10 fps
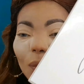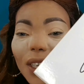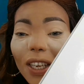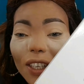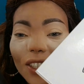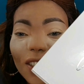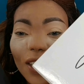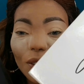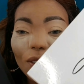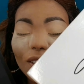It's been ages
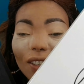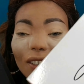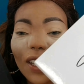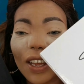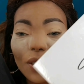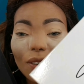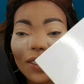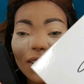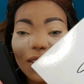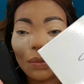I used this. I
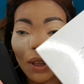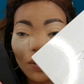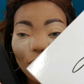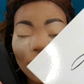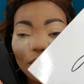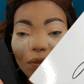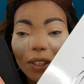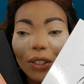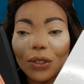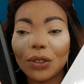used this in my first
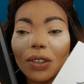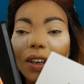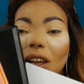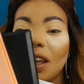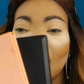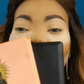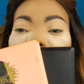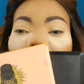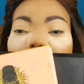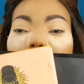video,
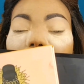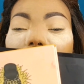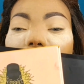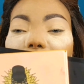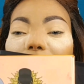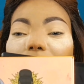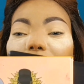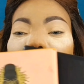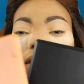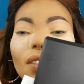and
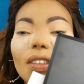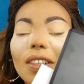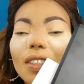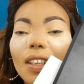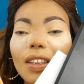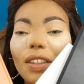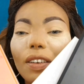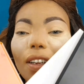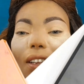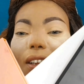these are the
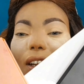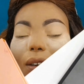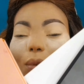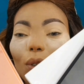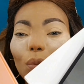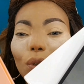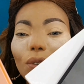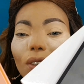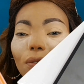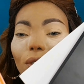3 I'm going to be
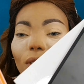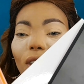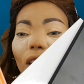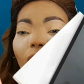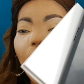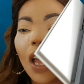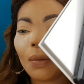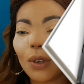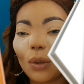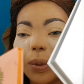using for today.
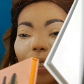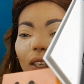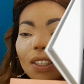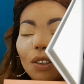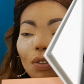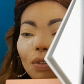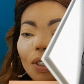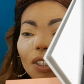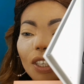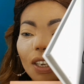I'm going to be starting off
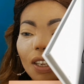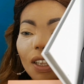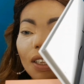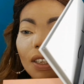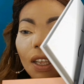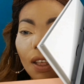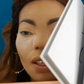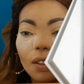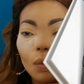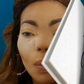with the Jaclyn
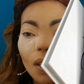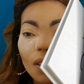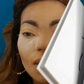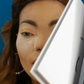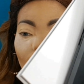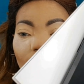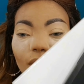Hill palette.